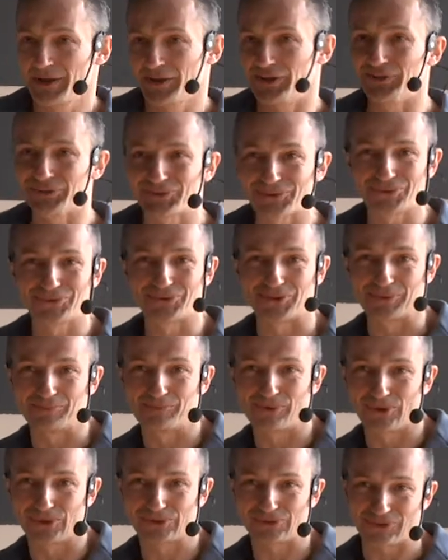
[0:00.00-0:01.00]
including
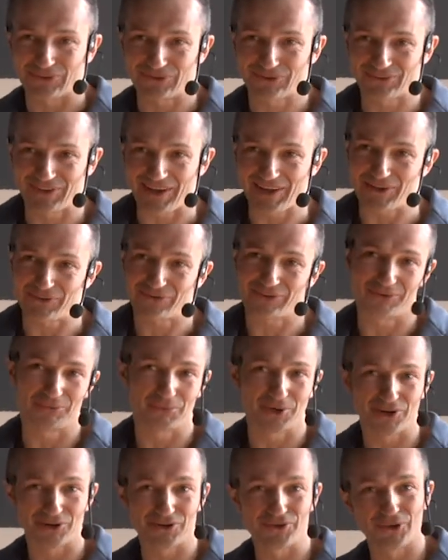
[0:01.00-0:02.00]
Baltic states, and
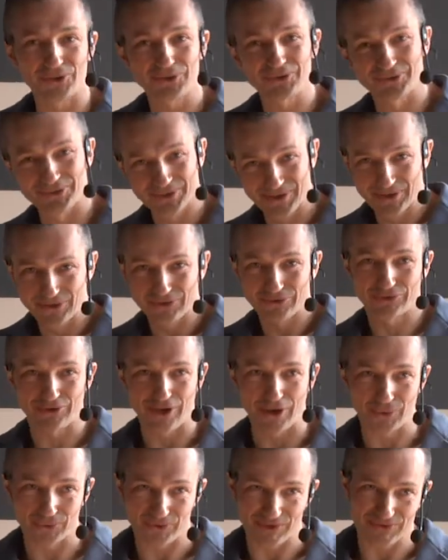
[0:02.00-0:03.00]
we are not
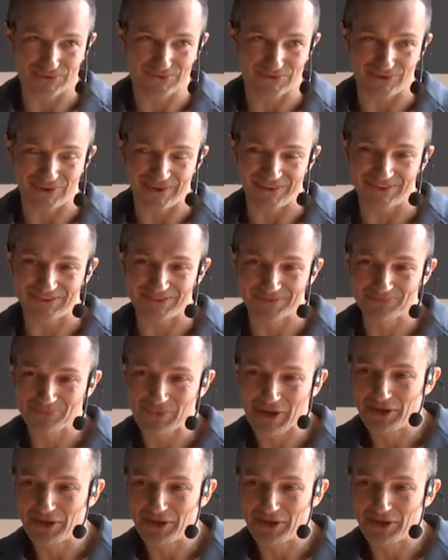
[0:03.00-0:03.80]
so different.